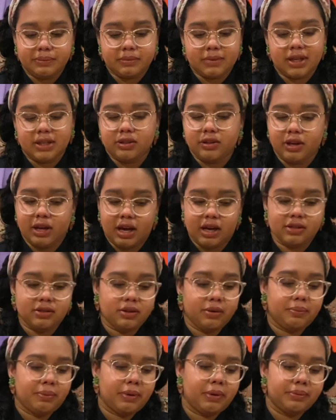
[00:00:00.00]

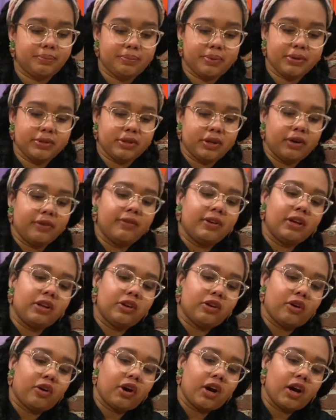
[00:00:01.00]
So preserving
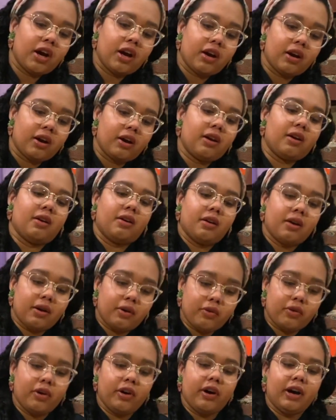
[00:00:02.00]
your
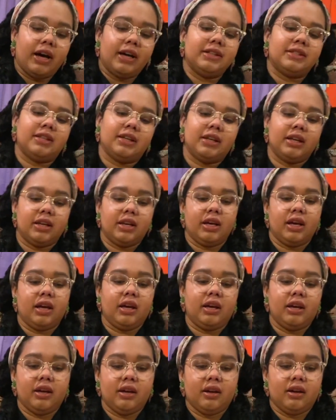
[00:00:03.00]
Royal Icing in
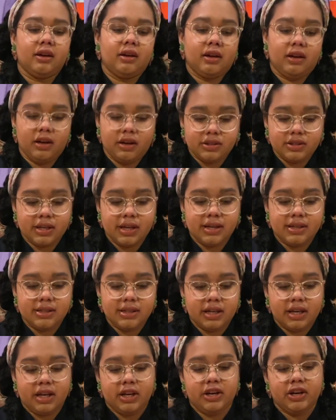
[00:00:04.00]
a airtight
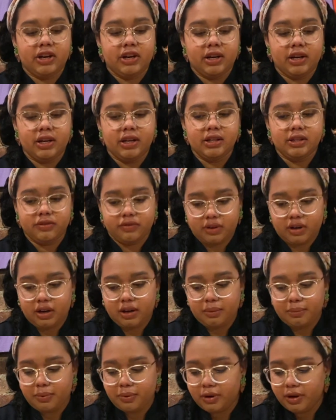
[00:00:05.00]
container is very
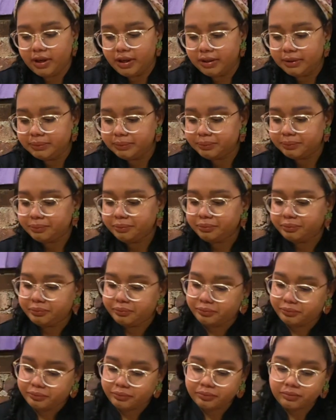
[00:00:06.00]
important.
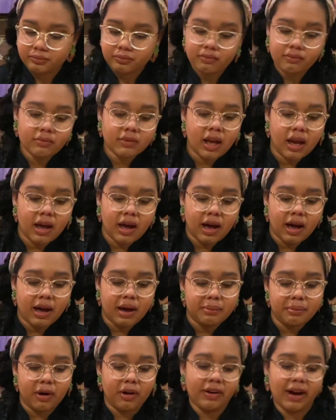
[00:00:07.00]

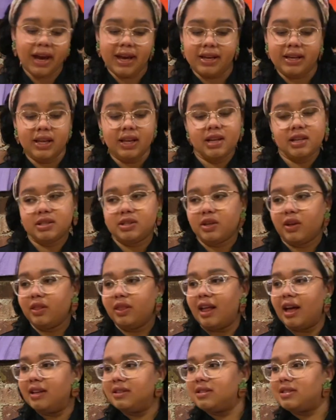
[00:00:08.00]
All right, so
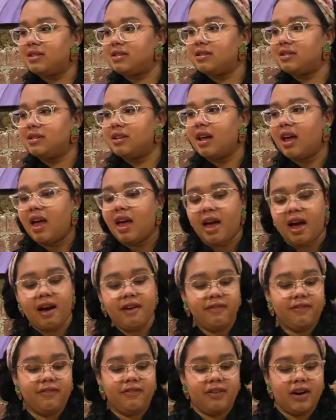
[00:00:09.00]
let's
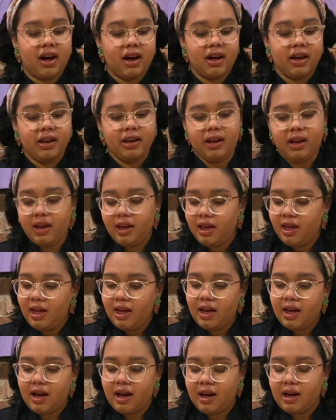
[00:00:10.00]
have fun.
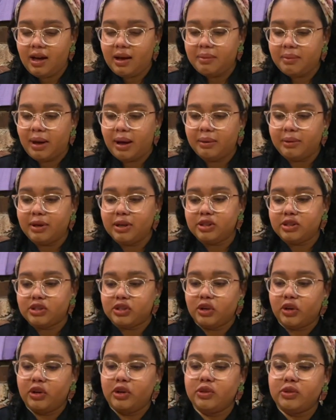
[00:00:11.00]
I'm gonna
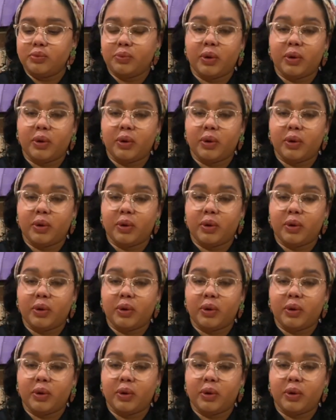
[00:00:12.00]
show you.